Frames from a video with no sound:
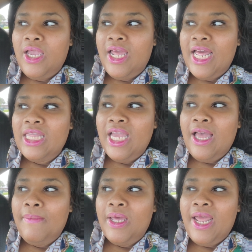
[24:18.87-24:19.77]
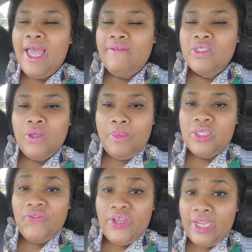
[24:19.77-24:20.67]
And I think I'm gonna have so
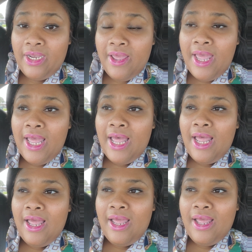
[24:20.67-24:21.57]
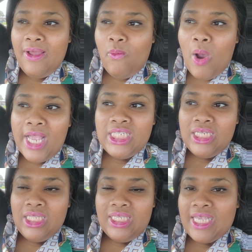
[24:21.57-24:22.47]
much fun
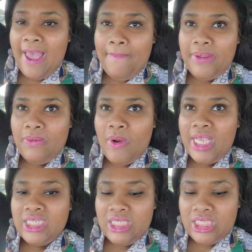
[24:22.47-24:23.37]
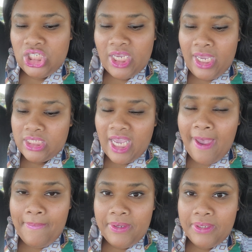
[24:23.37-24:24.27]
watching this happen, watching this change
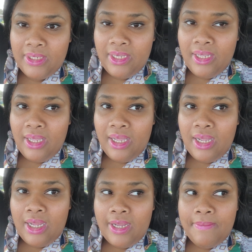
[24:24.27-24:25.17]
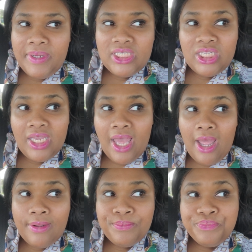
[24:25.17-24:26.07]
happen. But yeah,
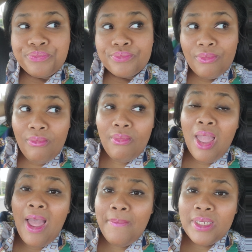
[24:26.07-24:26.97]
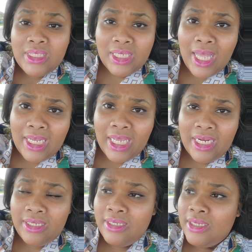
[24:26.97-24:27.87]
y'all, I'm gonna see y'all
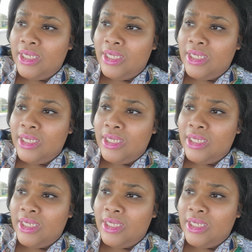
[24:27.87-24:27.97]
later.